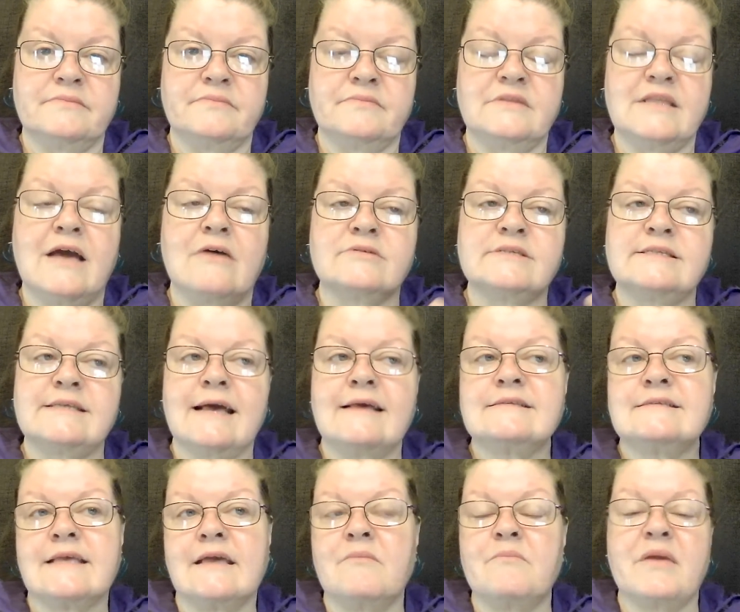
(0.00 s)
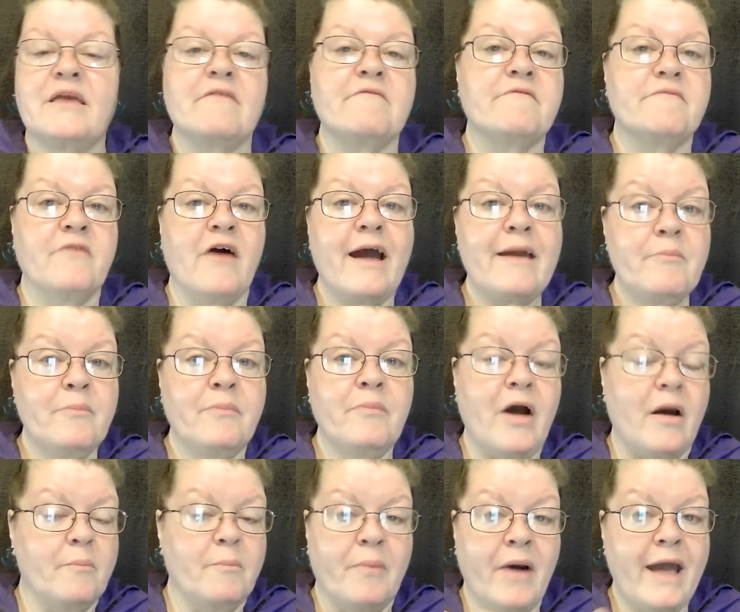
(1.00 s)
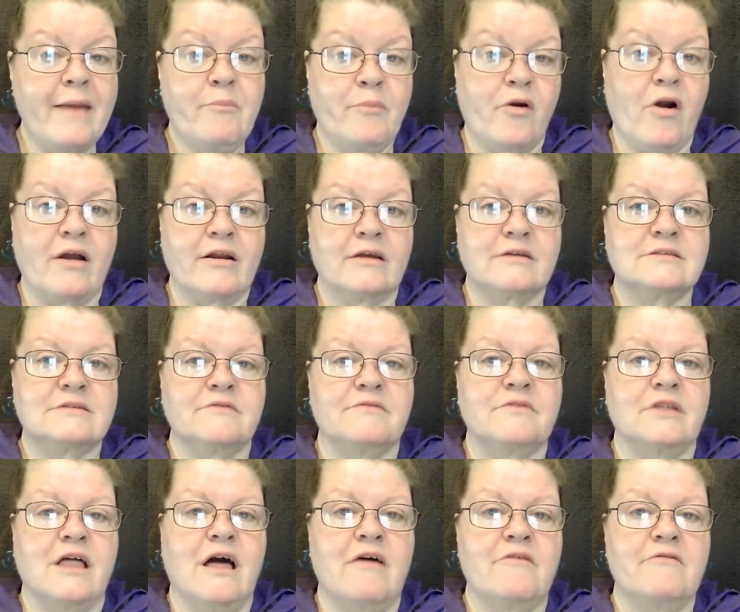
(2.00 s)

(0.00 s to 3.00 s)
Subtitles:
Now, sex can be a byproduct of love,